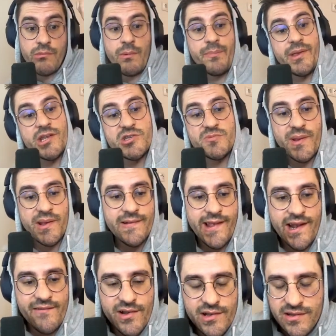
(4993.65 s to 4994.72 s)
I'm a PHP and
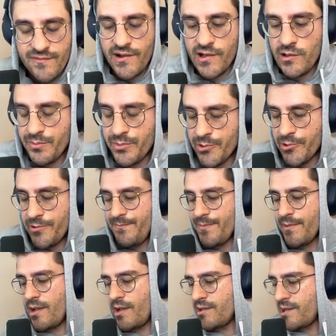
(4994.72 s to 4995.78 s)
Laravel developer,
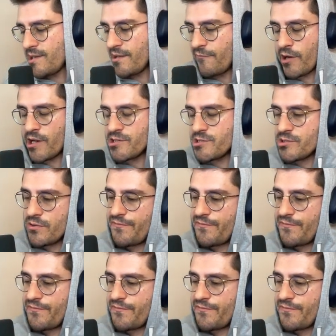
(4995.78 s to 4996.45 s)
and I love what I do.